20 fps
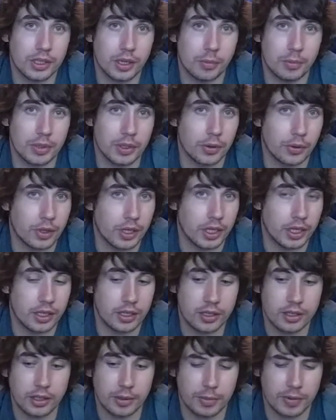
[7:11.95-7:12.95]
I'll be
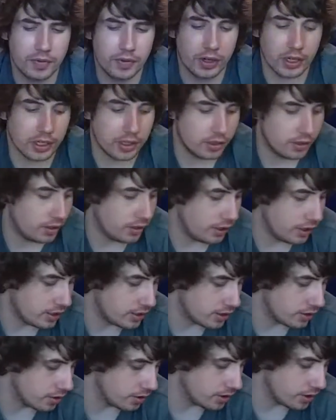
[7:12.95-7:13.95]
okay. I'll be fine in that
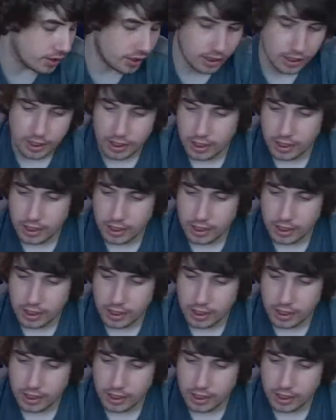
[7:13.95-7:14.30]
series.